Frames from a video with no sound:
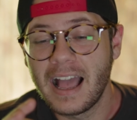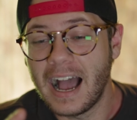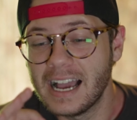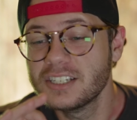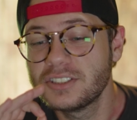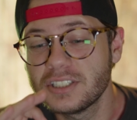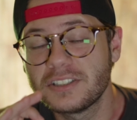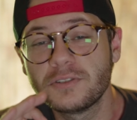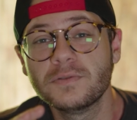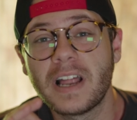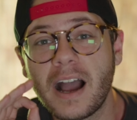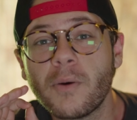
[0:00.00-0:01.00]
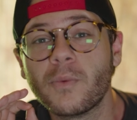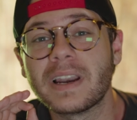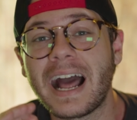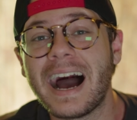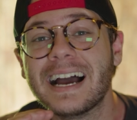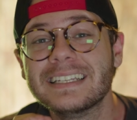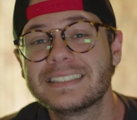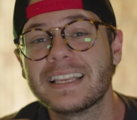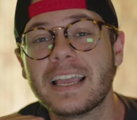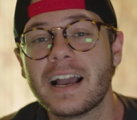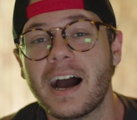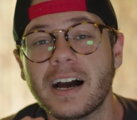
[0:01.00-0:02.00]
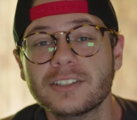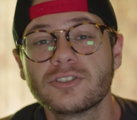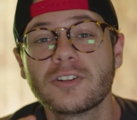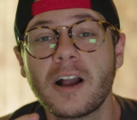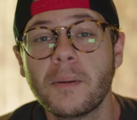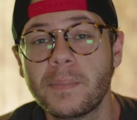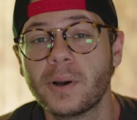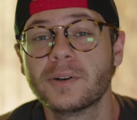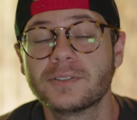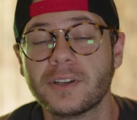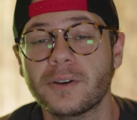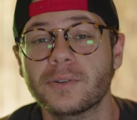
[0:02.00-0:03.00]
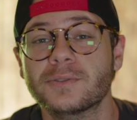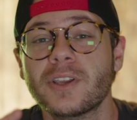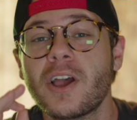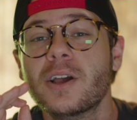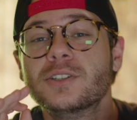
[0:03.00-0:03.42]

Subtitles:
I shit you not when I say Hanser Alberto's